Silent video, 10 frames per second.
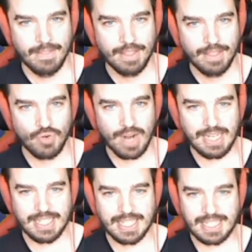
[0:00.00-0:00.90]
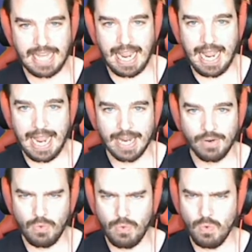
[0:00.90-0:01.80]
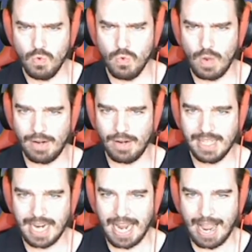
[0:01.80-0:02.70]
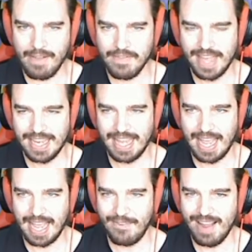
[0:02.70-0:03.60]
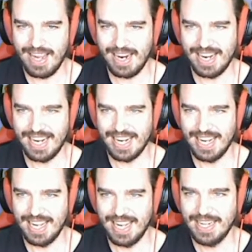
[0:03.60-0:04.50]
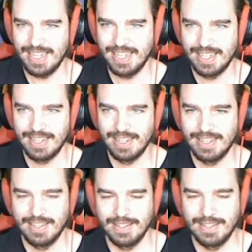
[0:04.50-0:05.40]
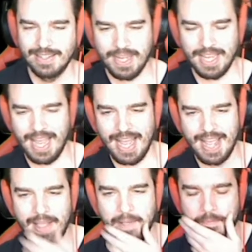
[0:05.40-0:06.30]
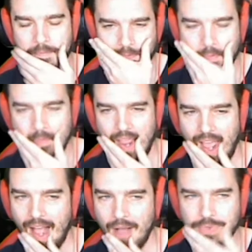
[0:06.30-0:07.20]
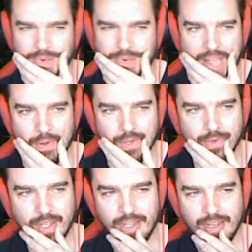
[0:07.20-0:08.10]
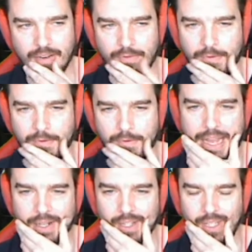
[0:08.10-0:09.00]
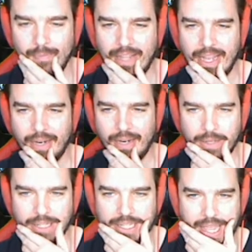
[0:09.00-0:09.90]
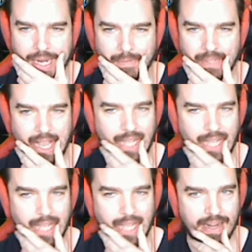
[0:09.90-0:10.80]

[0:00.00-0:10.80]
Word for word: The Great Stag. Ooh, I don't think I have that yet. Right on. Okay. I was really I was really looking for Black Black Robe Helena, but that's all right.